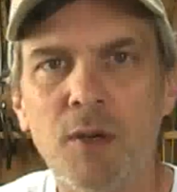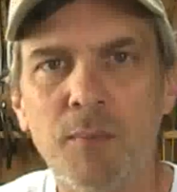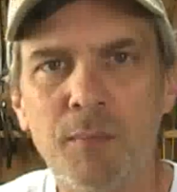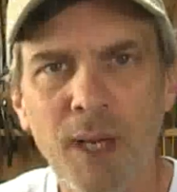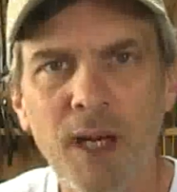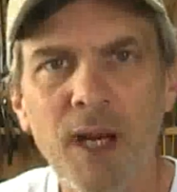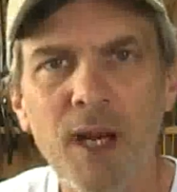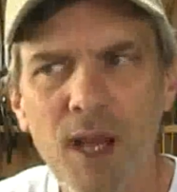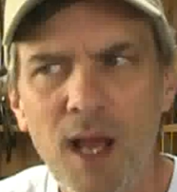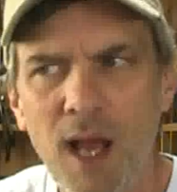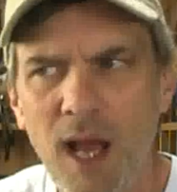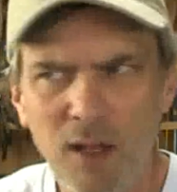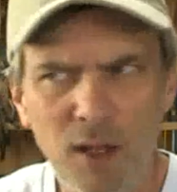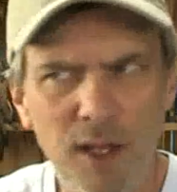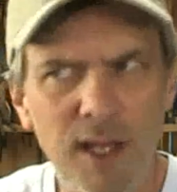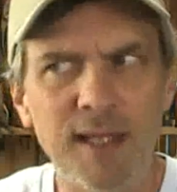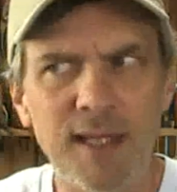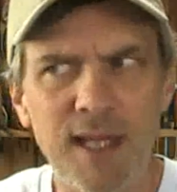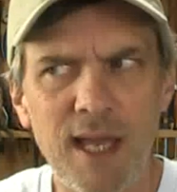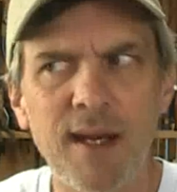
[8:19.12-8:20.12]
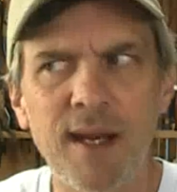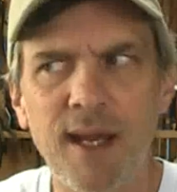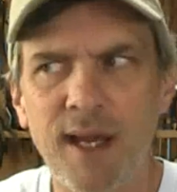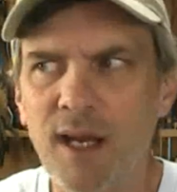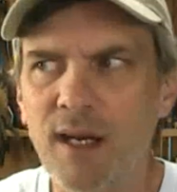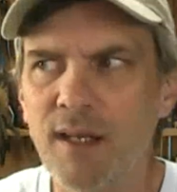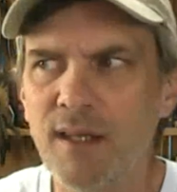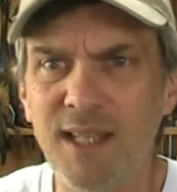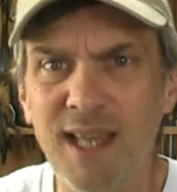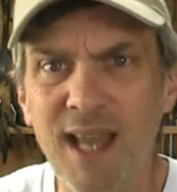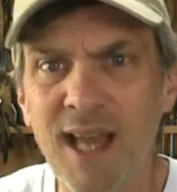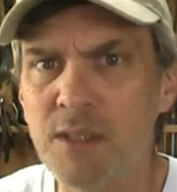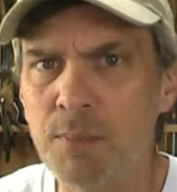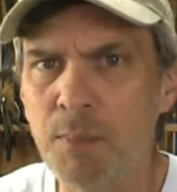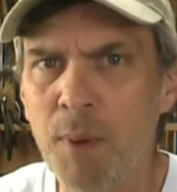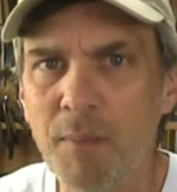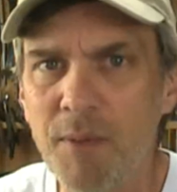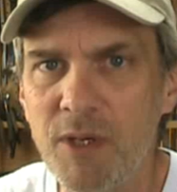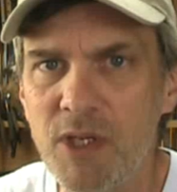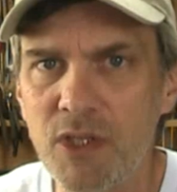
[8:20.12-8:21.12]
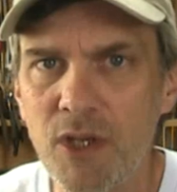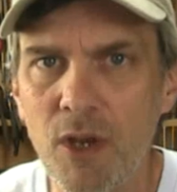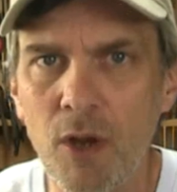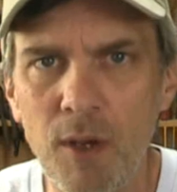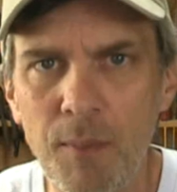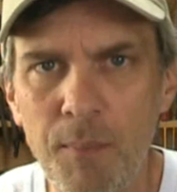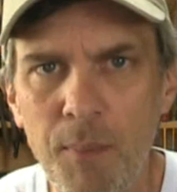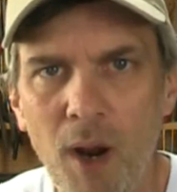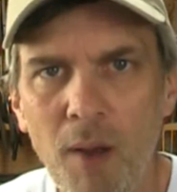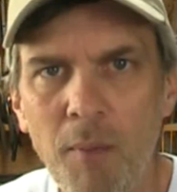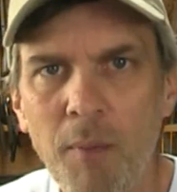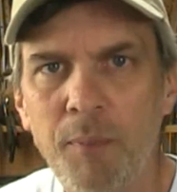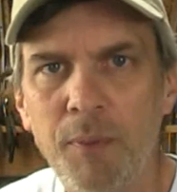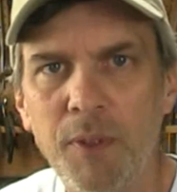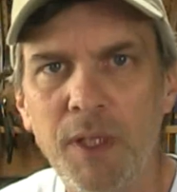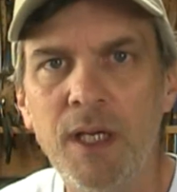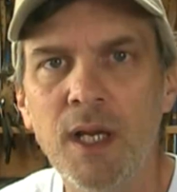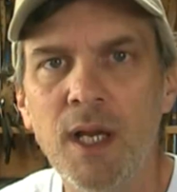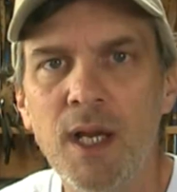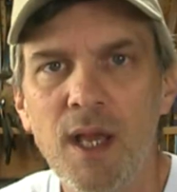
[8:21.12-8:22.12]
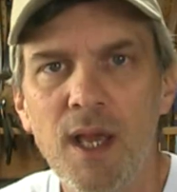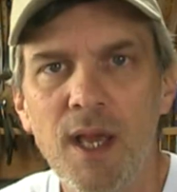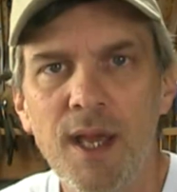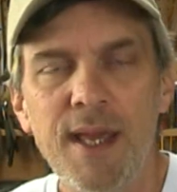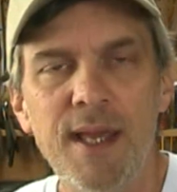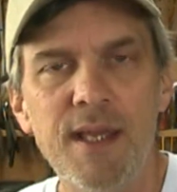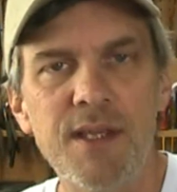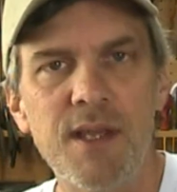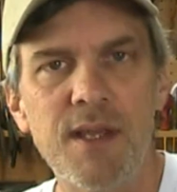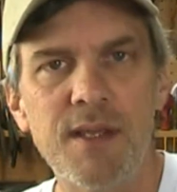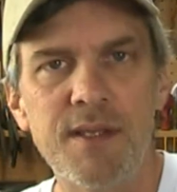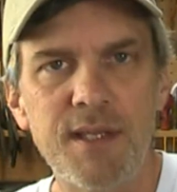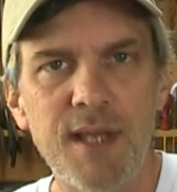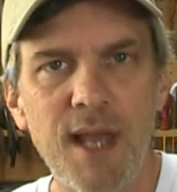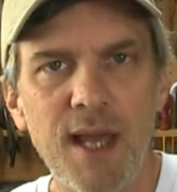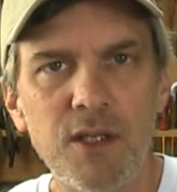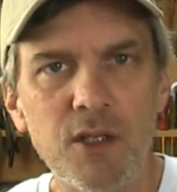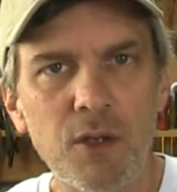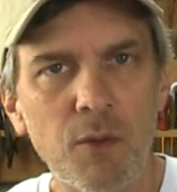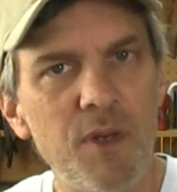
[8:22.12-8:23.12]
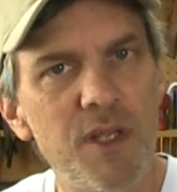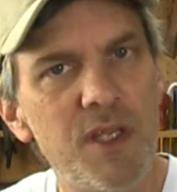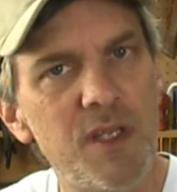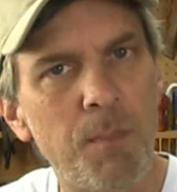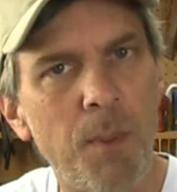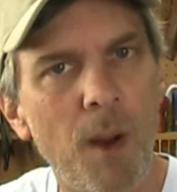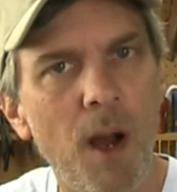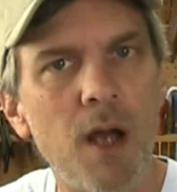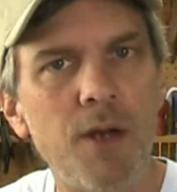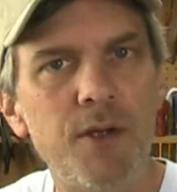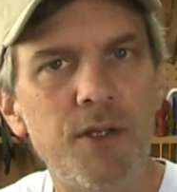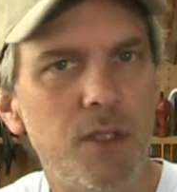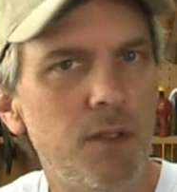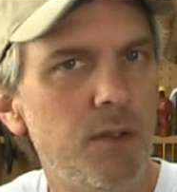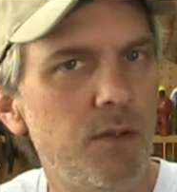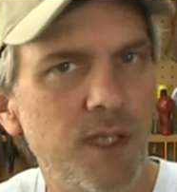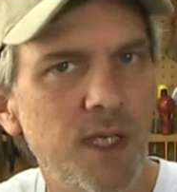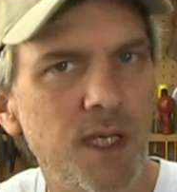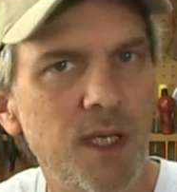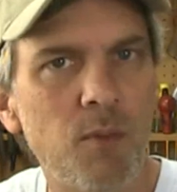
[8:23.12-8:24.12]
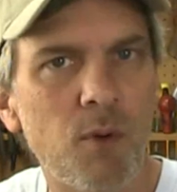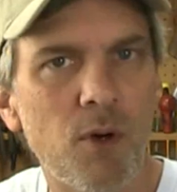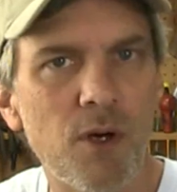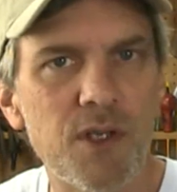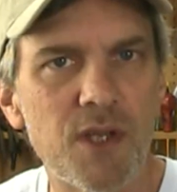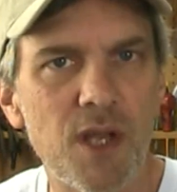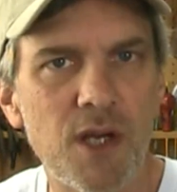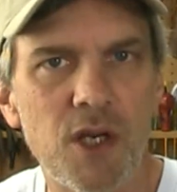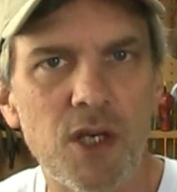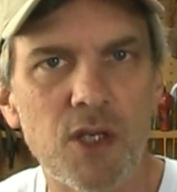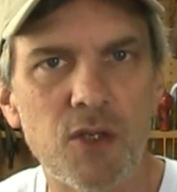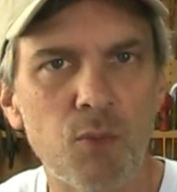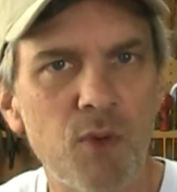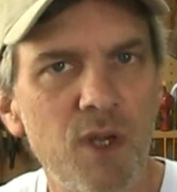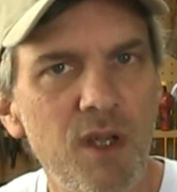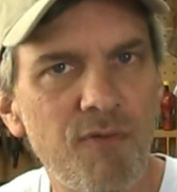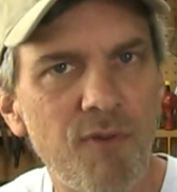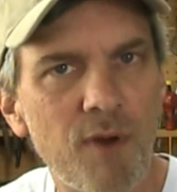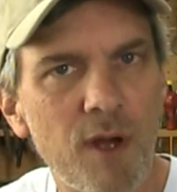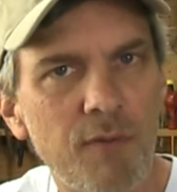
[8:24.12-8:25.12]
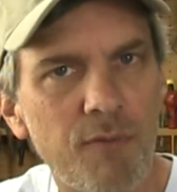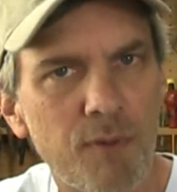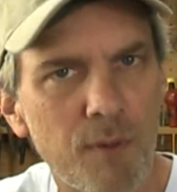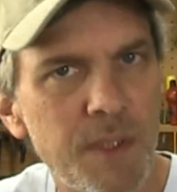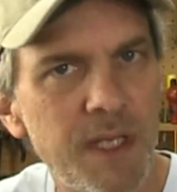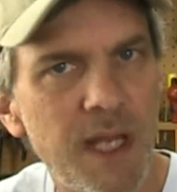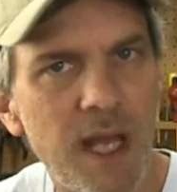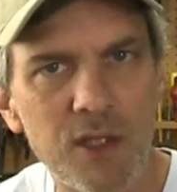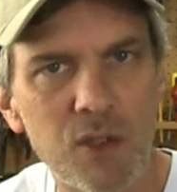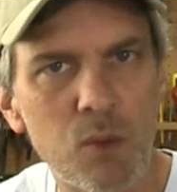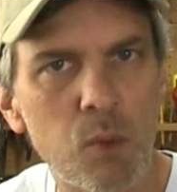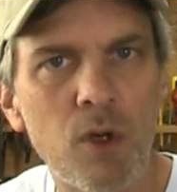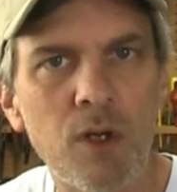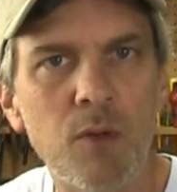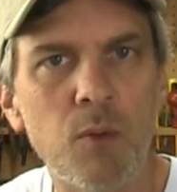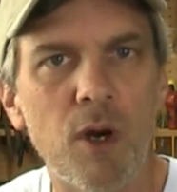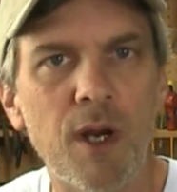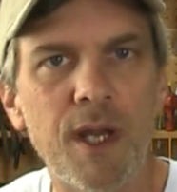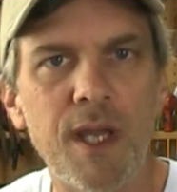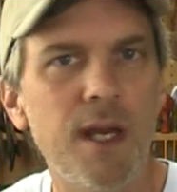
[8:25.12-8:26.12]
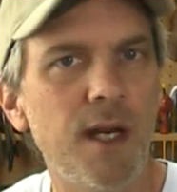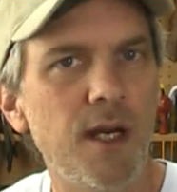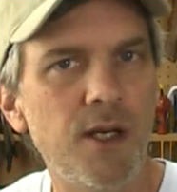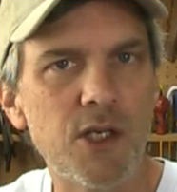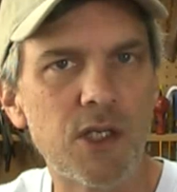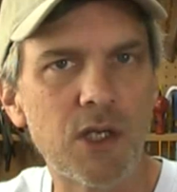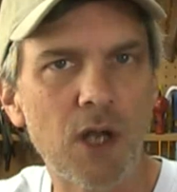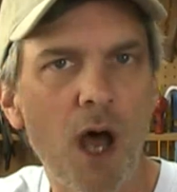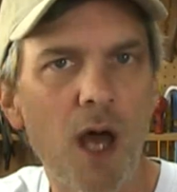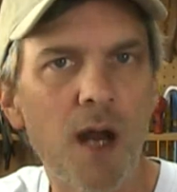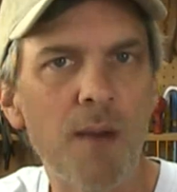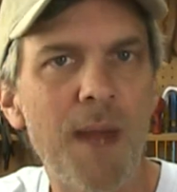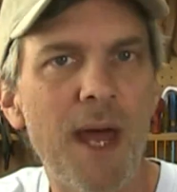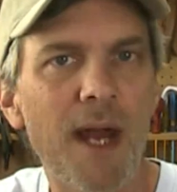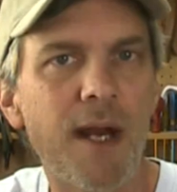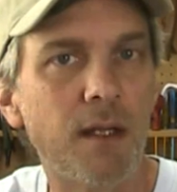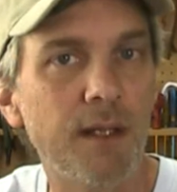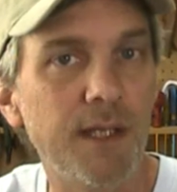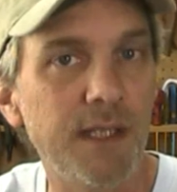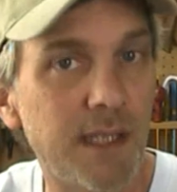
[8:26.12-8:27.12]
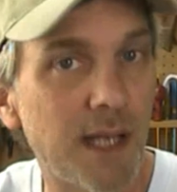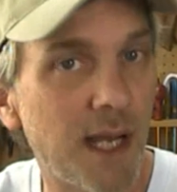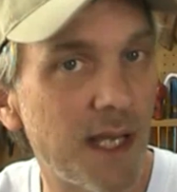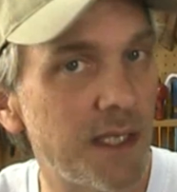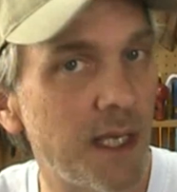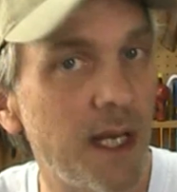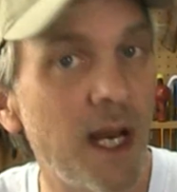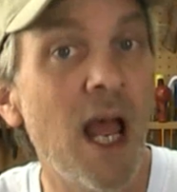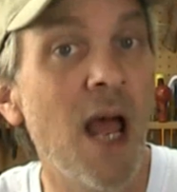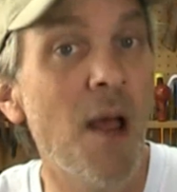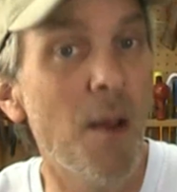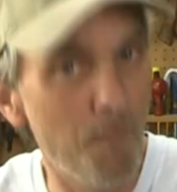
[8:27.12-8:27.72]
But I look at that and I kind of think, yeah, it's probably so. It probably is set to respond to keywords such as refund from Ted's Woodworking, and it just automatically does it.